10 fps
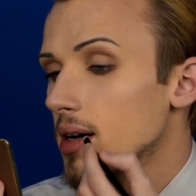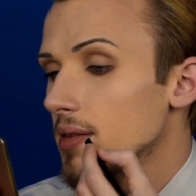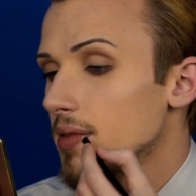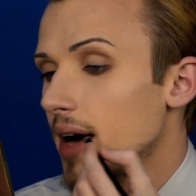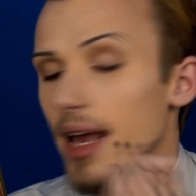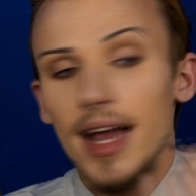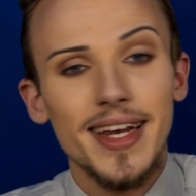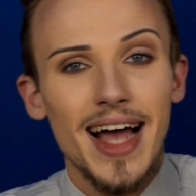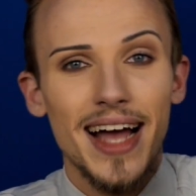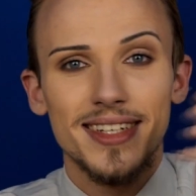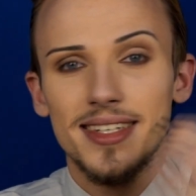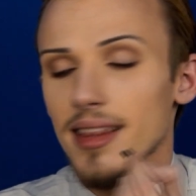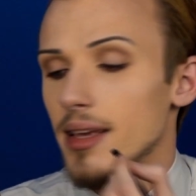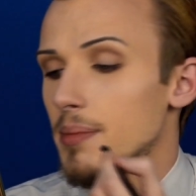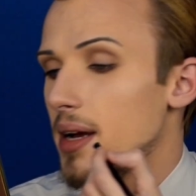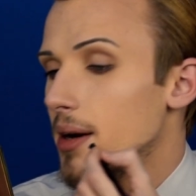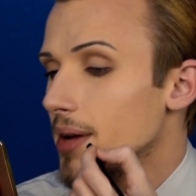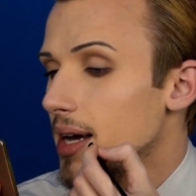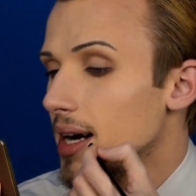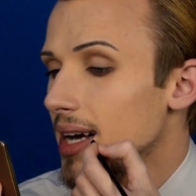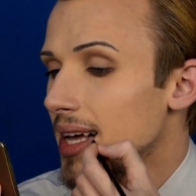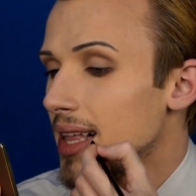of highlight under the lip area.